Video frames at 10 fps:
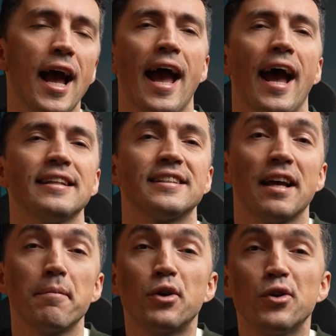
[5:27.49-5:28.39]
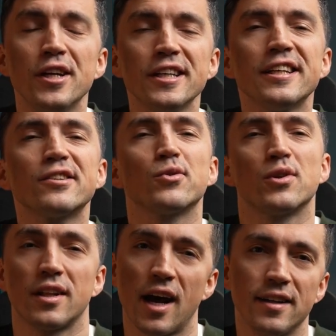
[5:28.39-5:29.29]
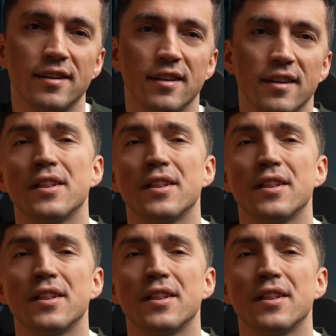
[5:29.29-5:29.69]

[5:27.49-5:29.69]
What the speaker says: add some uniqueness to the title.